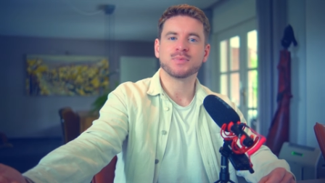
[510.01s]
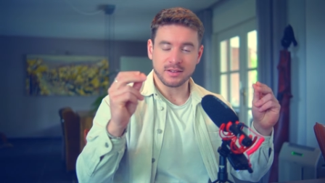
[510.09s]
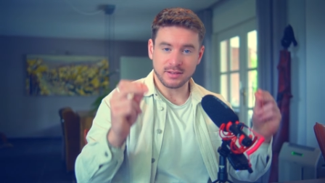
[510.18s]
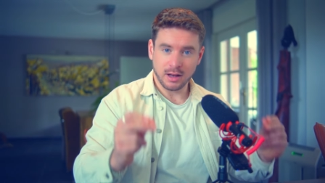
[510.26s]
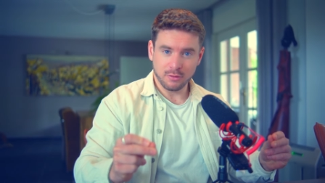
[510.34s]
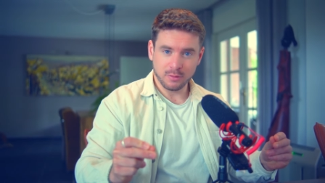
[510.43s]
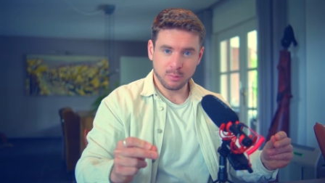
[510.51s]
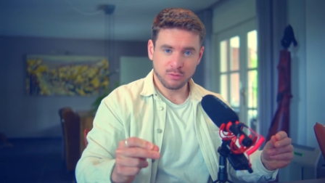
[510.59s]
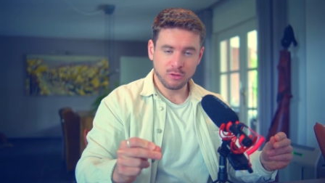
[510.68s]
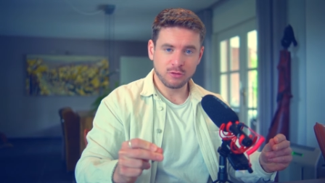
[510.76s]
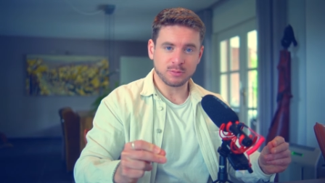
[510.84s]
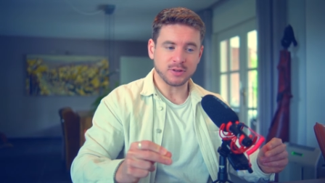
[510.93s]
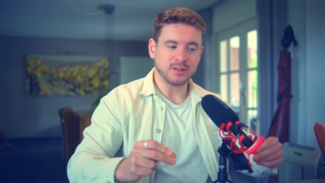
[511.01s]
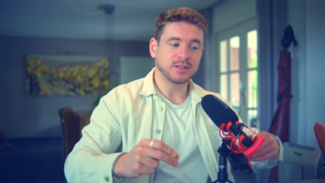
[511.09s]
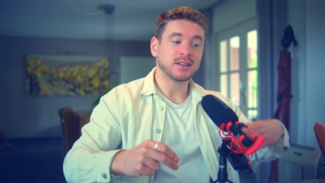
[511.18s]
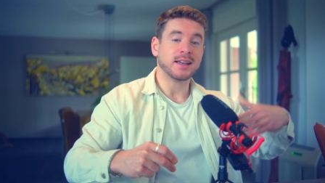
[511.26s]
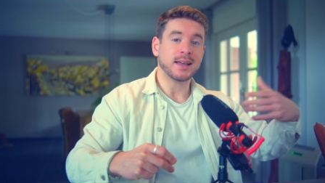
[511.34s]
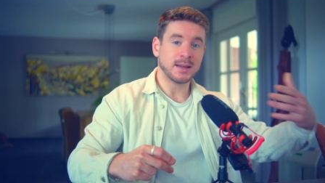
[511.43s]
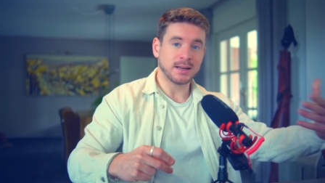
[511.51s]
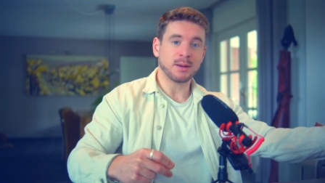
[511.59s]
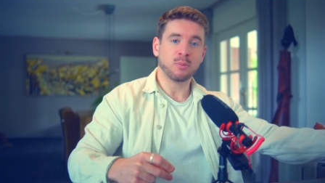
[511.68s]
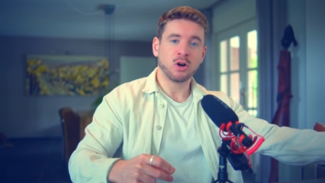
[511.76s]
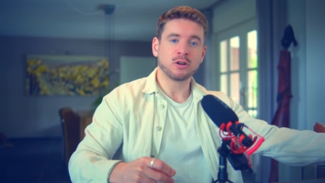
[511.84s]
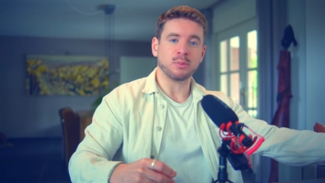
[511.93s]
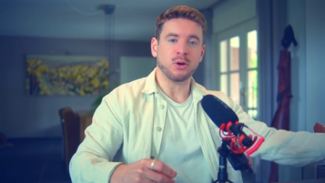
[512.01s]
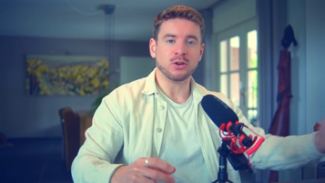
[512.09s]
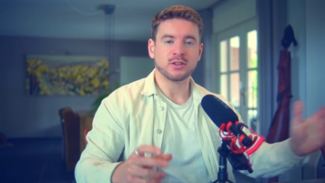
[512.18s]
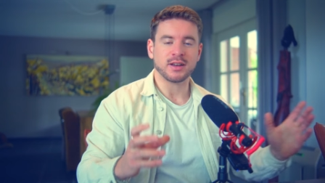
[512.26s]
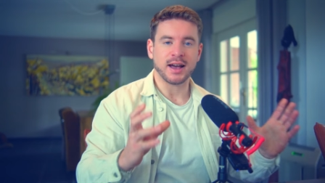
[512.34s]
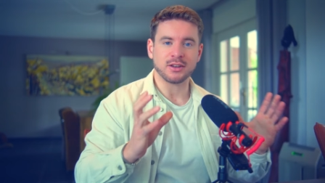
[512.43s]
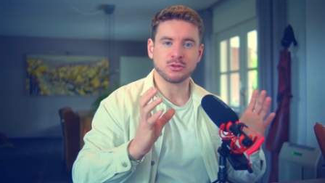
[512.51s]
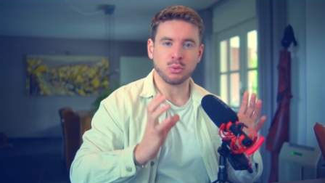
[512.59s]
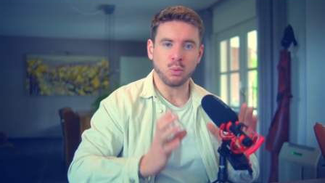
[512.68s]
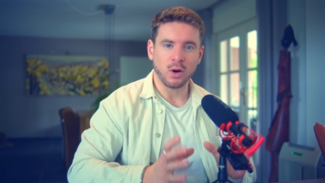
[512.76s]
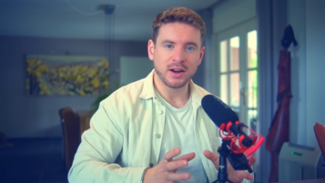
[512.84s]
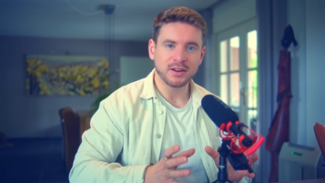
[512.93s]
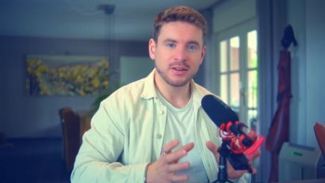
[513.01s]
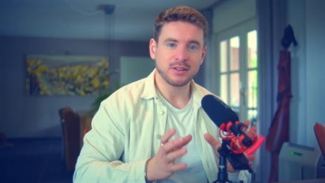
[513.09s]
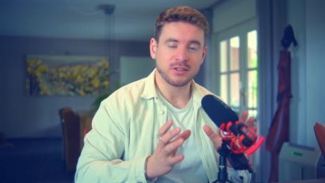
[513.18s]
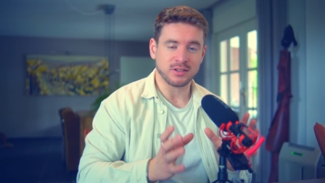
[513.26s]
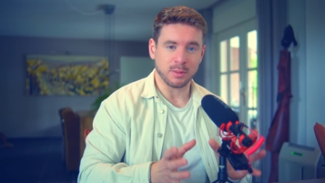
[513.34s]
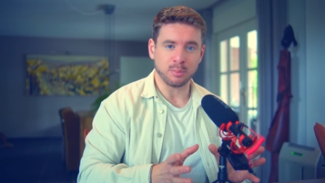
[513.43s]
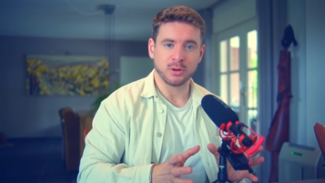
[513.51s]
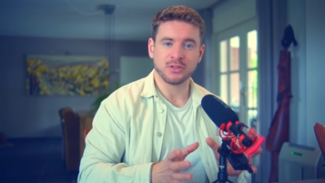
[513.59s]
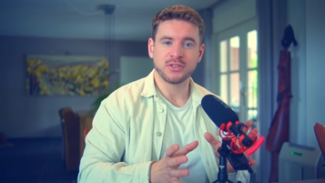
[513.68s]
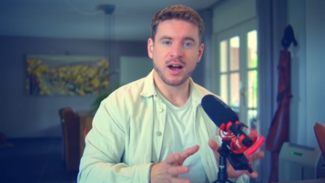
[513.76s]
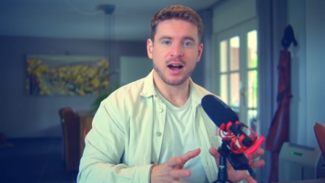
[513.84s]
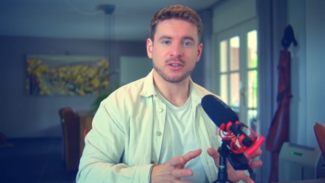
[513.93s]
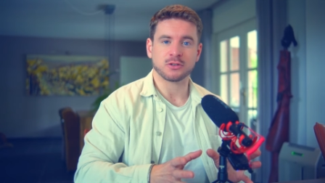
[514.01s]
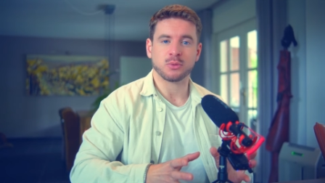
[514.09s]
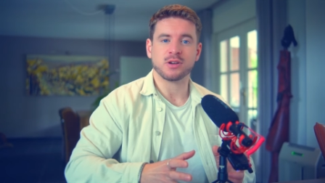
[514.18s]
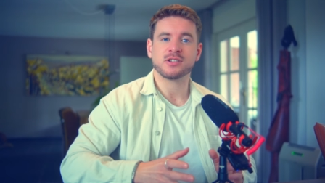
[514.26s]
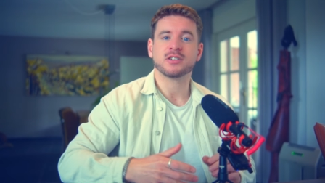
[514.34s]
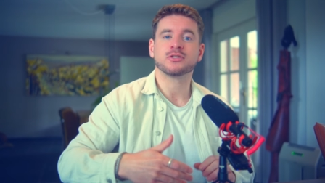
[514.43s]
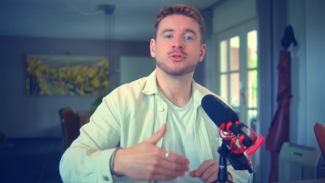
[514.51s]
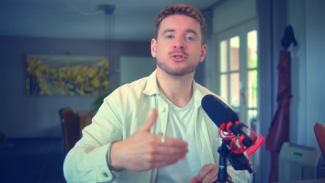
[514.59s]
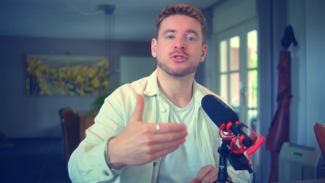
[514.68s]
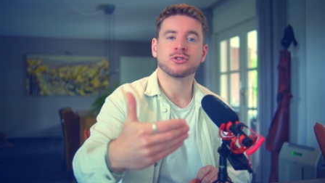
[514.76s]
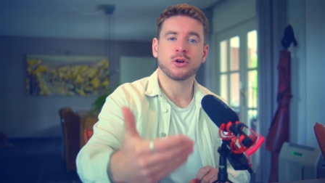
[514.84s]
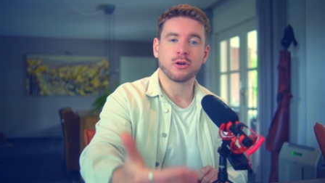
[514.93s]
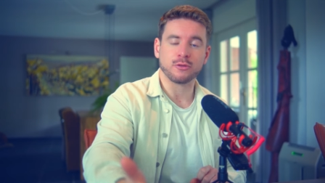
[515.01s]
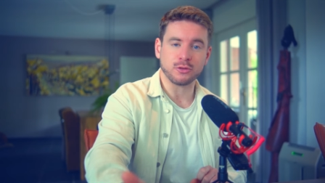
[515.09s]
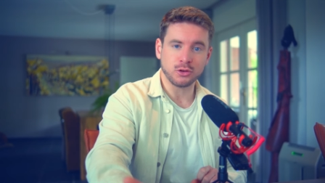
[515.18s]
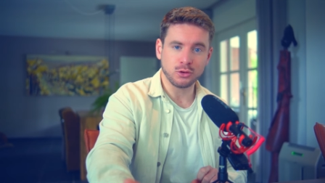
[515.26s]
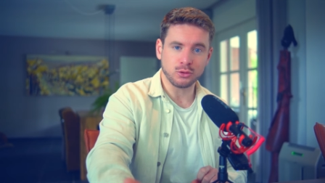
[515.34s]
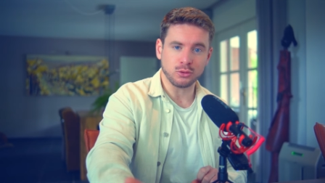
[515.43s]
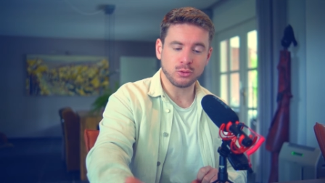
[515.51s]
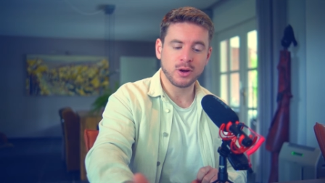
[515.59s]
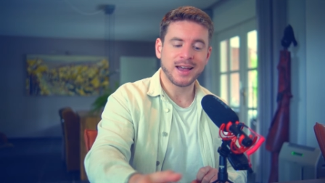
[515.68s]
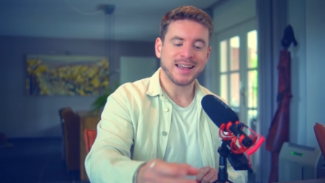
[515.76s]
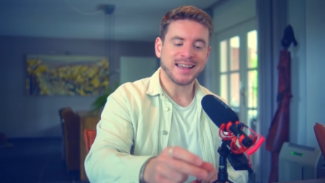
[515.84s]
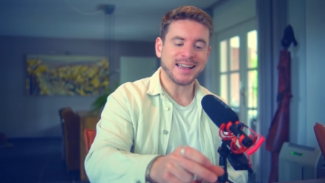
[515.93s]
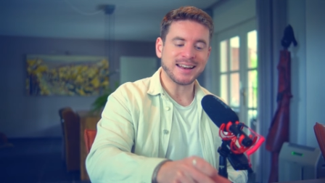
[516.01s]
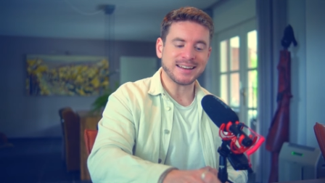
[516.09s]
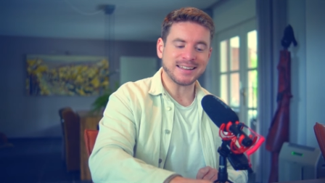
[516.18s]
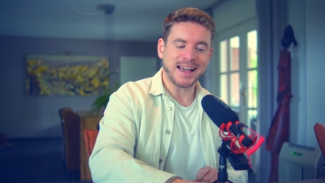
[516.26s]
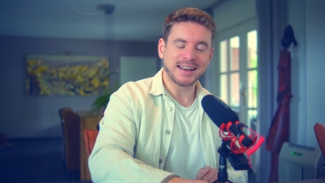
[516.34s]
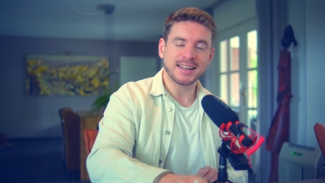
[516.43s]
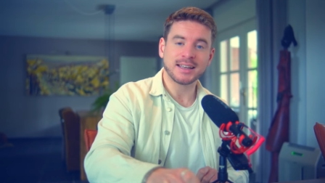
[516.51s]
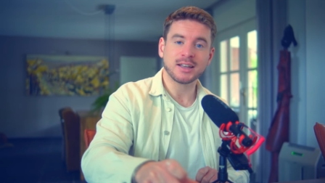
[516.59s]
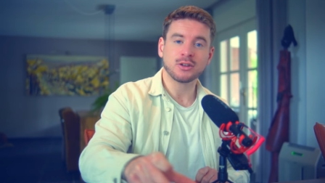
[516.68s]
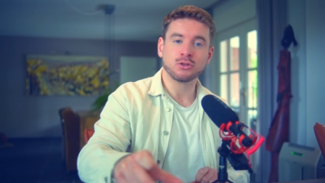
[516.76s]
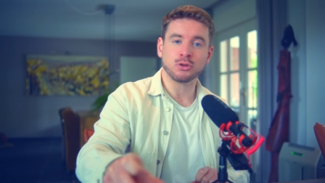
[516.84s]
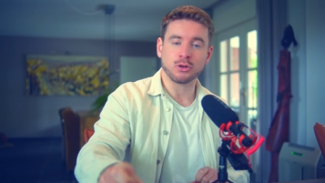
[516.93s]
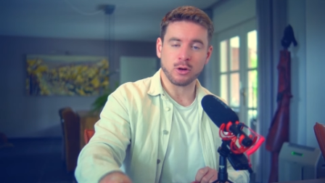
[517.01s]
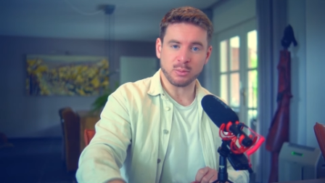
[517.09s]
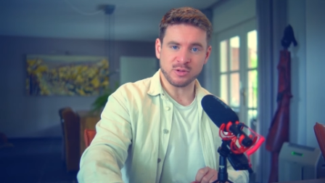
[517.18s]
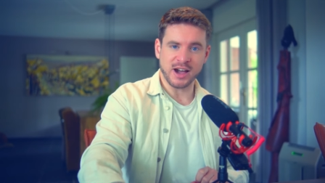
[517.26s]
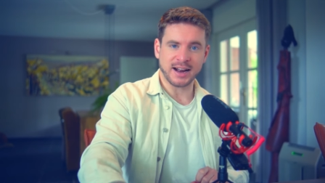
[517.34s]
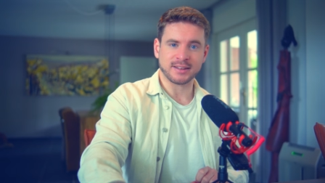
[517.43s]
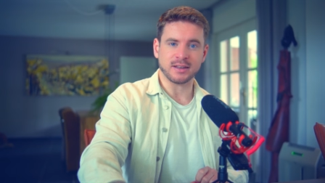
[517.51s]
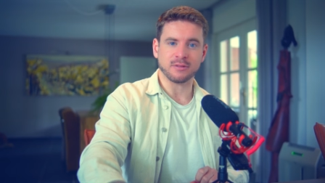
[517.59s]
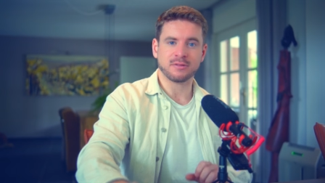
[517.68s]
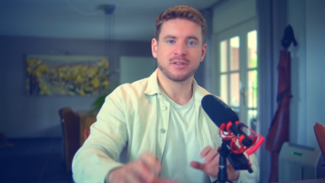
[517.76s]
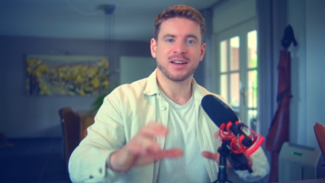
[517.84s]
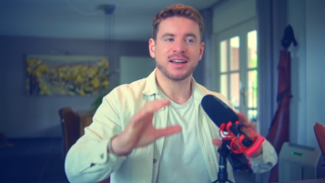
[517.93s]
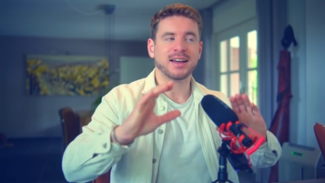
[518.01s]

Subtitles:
Self-improvement in a monk mode has one simple task, which is to serve you in getting to your objective.